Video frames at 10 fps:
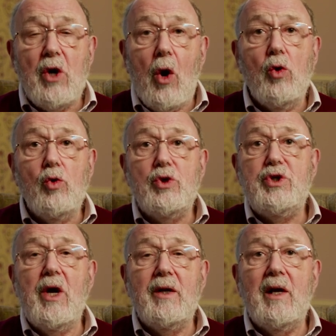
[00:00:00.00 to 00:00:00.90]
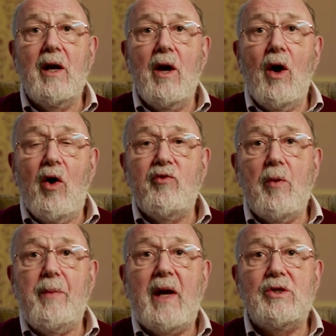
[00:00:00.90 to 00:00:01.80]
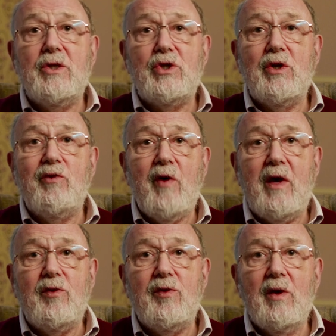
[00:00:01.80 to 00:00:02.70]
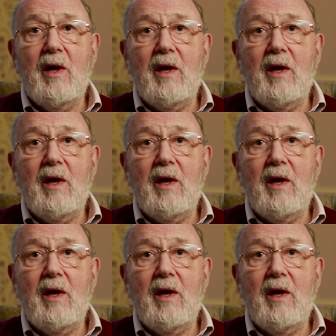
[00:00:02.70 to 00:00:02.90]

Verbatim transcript: whole journey of repentance and faith.